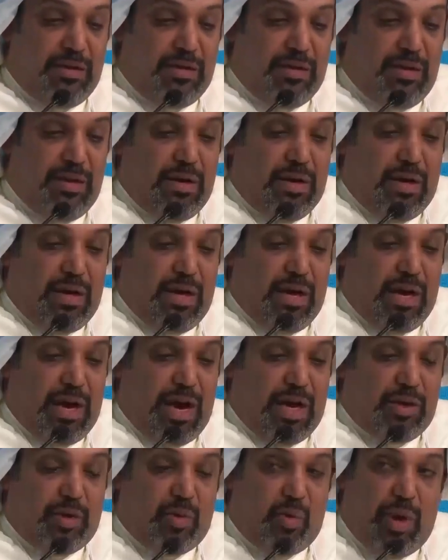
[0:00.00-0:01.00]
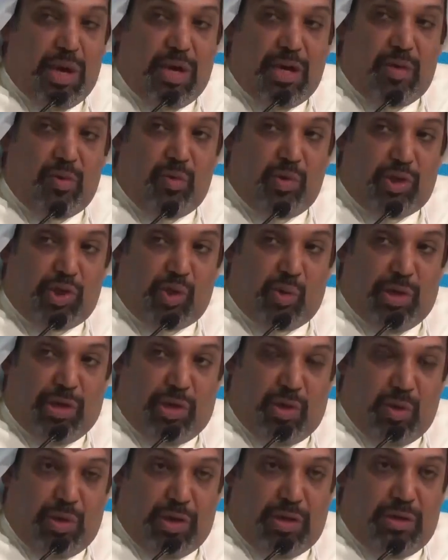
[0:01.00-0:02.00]
And the way in which we do it
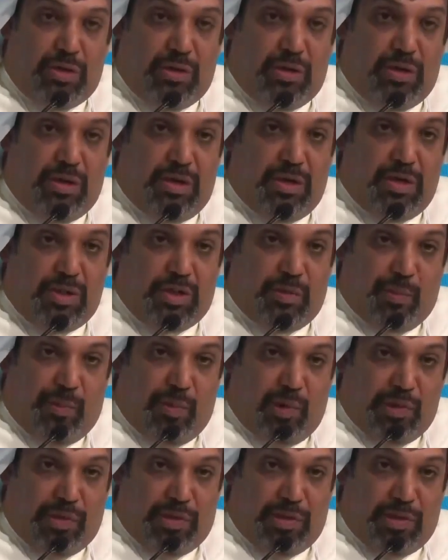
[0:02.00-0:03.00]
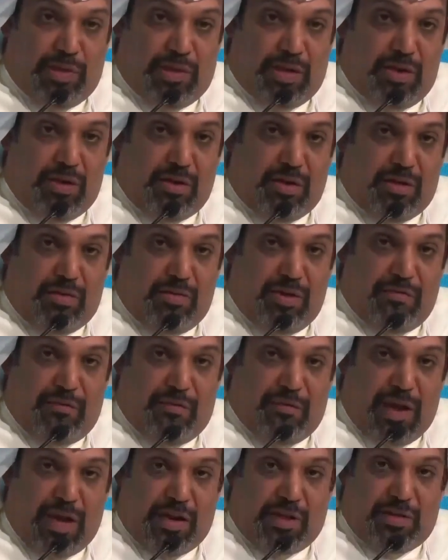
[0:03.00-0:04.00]
is important. There are 3
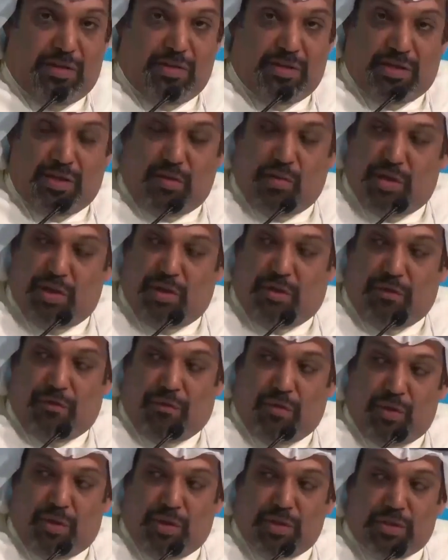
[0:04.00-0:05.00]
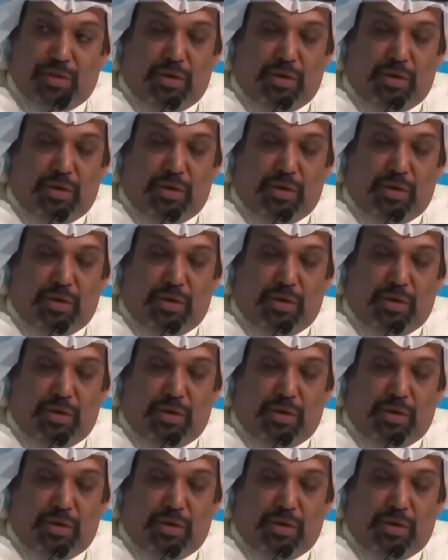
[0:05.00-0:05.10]
factors that we need to focus on.